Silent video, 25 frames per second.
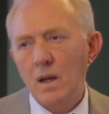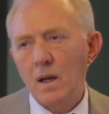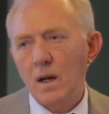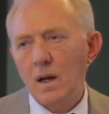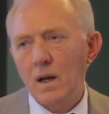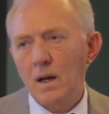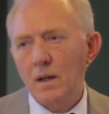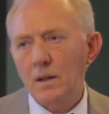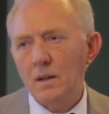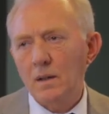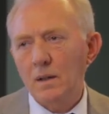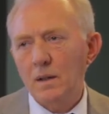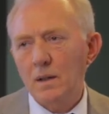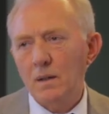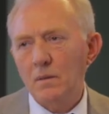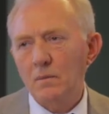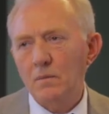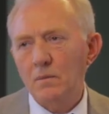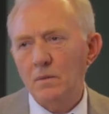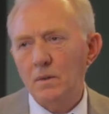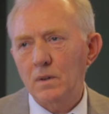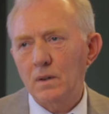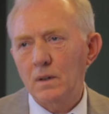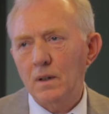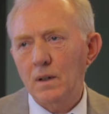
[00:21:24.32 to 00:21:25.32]
I have
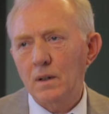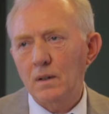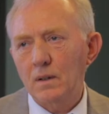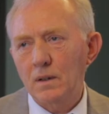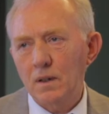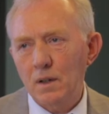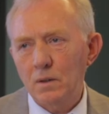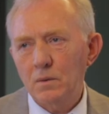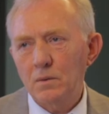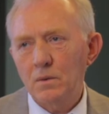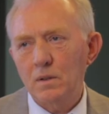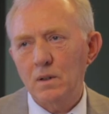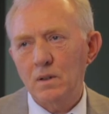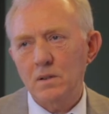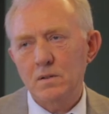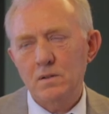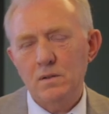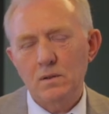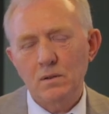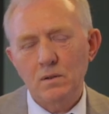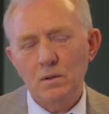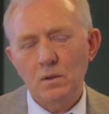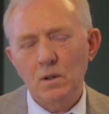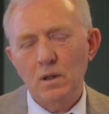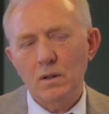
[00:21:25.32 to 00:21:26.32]
noticed
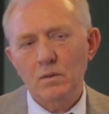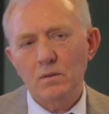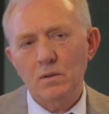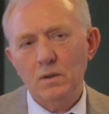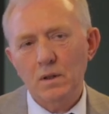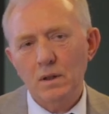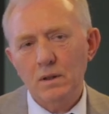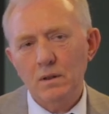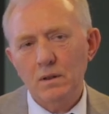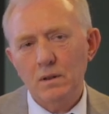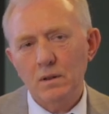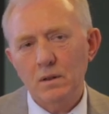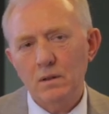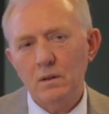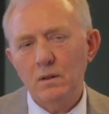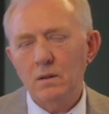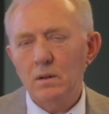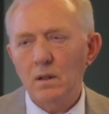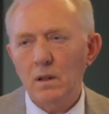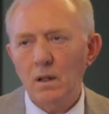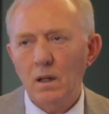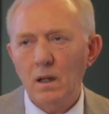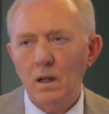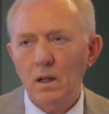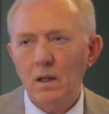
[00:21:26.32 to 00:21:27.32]
you have written
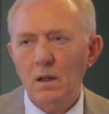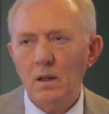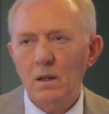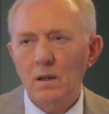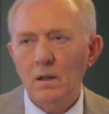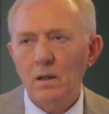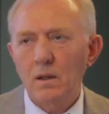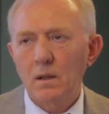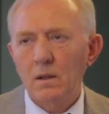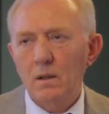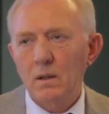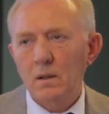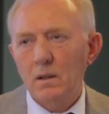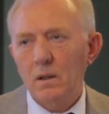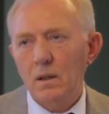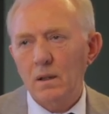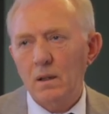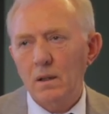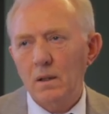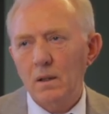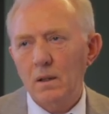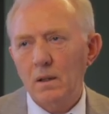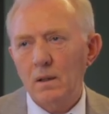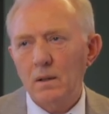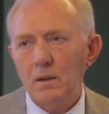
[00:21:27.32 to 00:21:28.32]

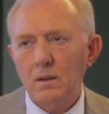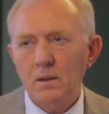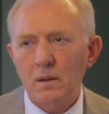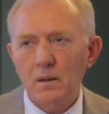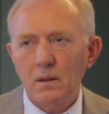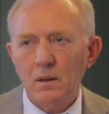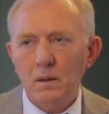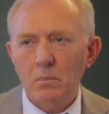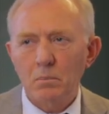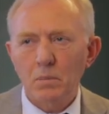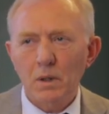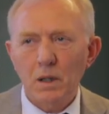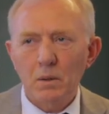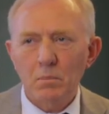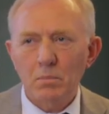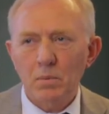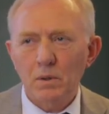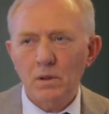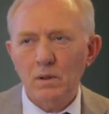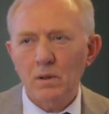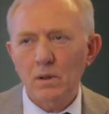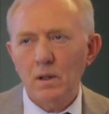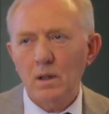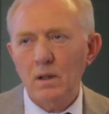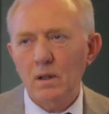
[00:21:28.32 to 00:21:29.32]
in a
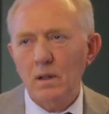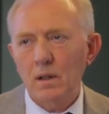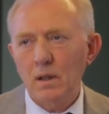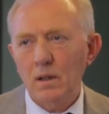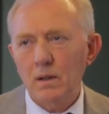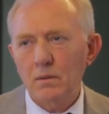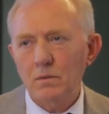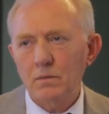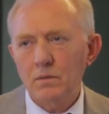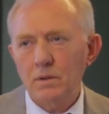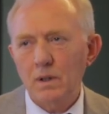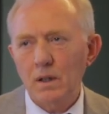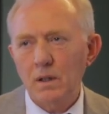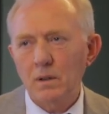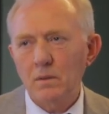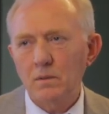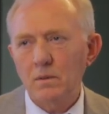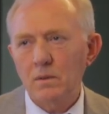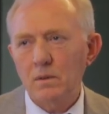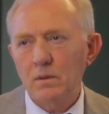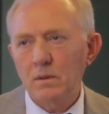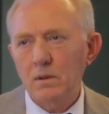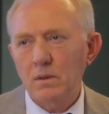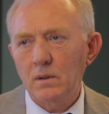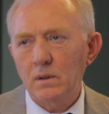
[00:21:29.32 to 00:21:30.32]
paper I have found
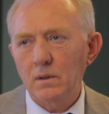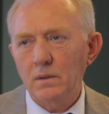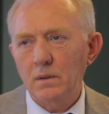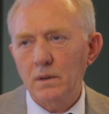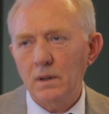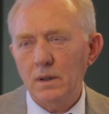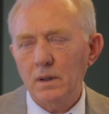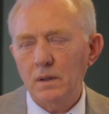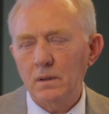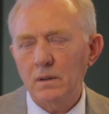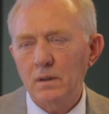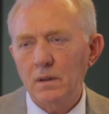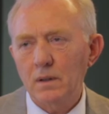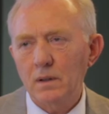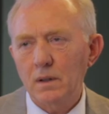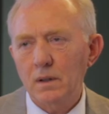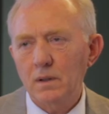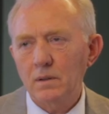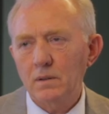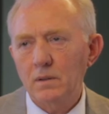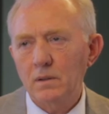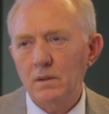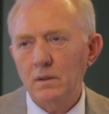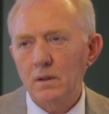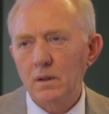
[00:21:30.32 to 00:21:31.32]
on the
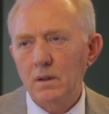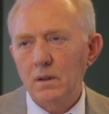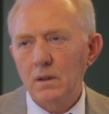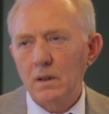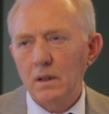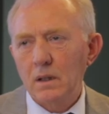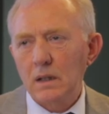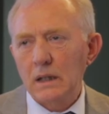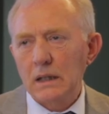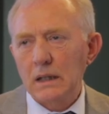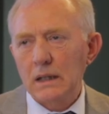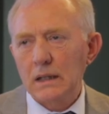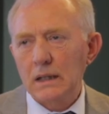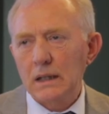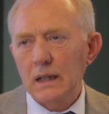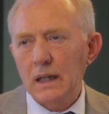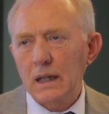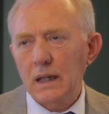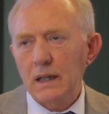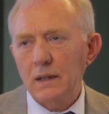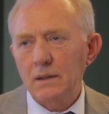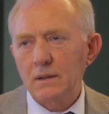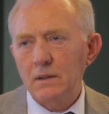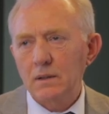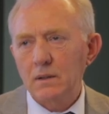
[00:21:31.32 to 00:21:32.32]
internet
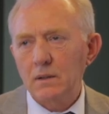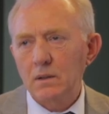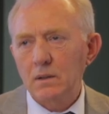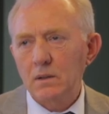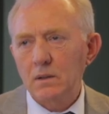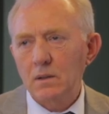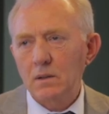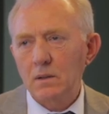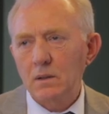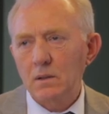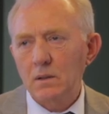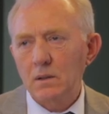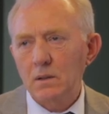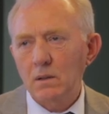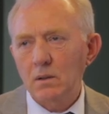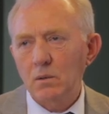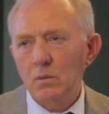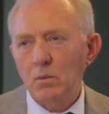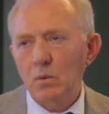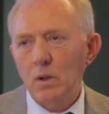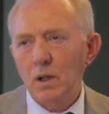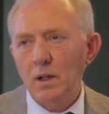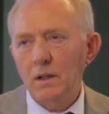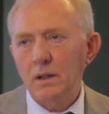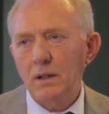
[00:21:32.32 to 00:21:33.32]
that
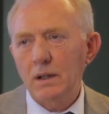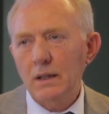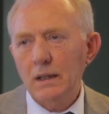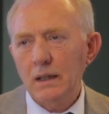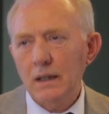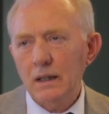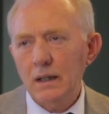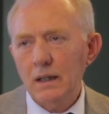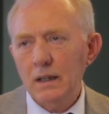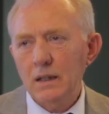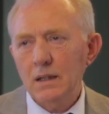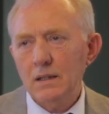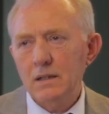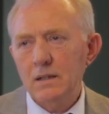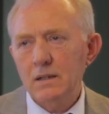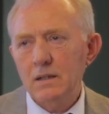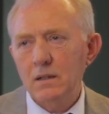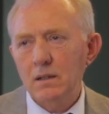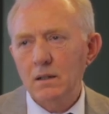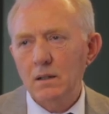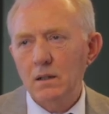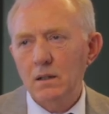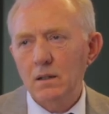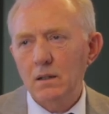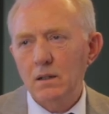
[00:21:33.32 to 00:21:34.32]
one needs
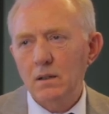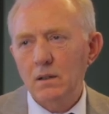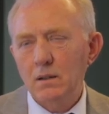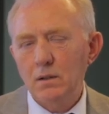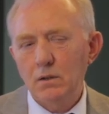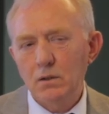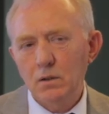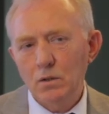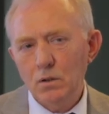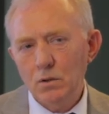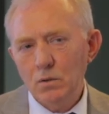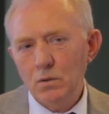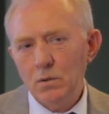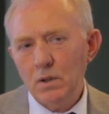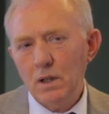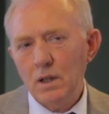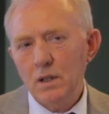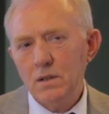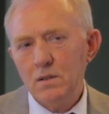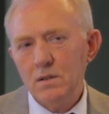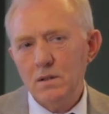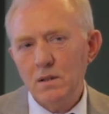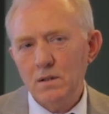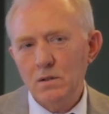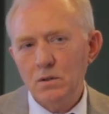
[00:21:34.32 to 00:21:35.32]
new
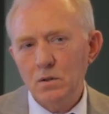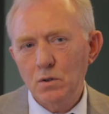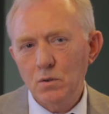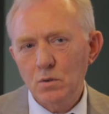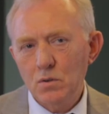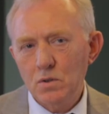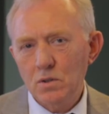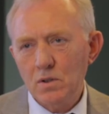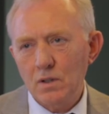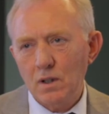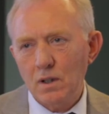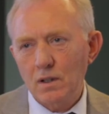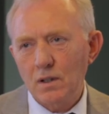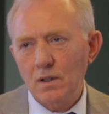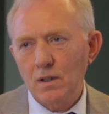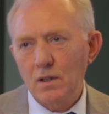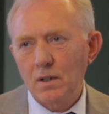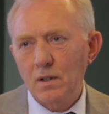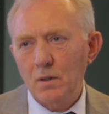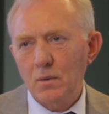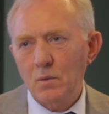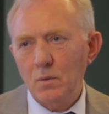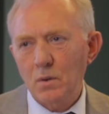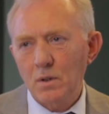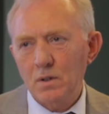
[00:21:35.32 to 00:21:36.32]
institution,
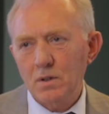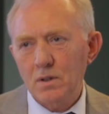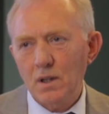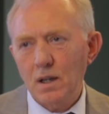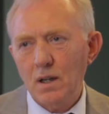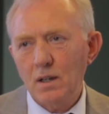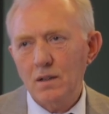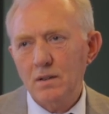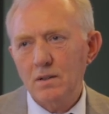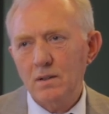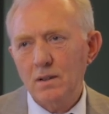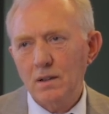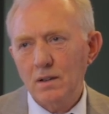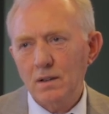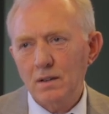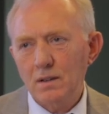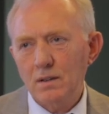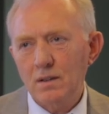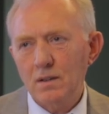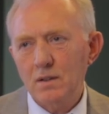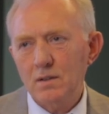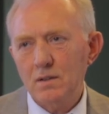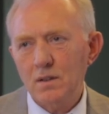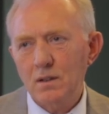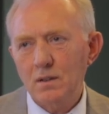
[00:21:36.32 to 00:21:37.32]
which I think
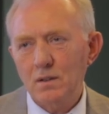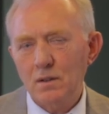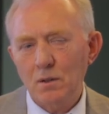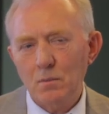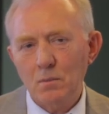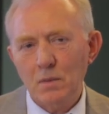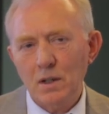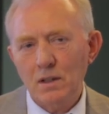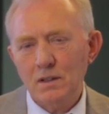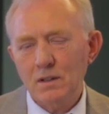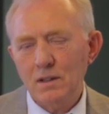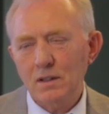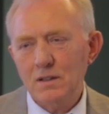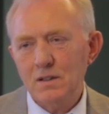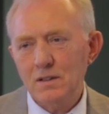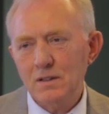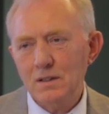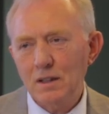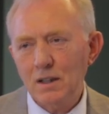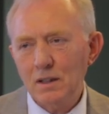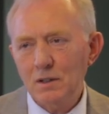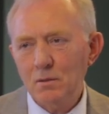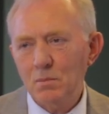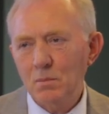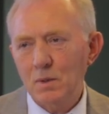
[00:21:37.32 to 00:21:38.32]
is a dramatic
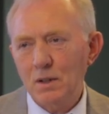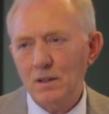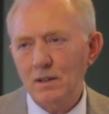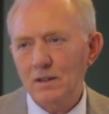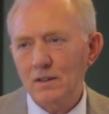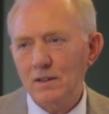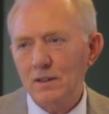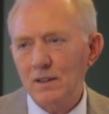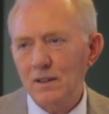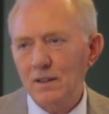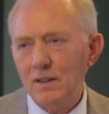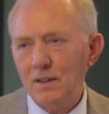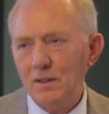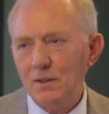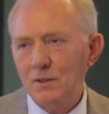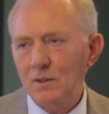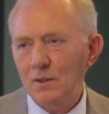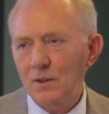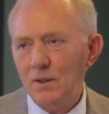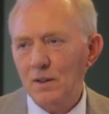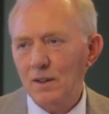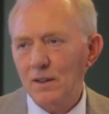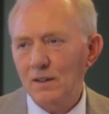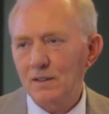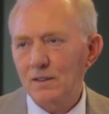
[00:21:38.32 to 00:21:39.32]
statement, I
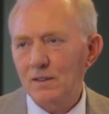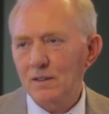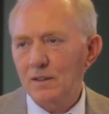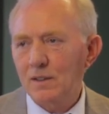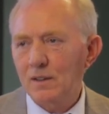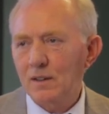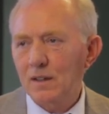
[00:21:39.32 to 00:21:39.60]
call it,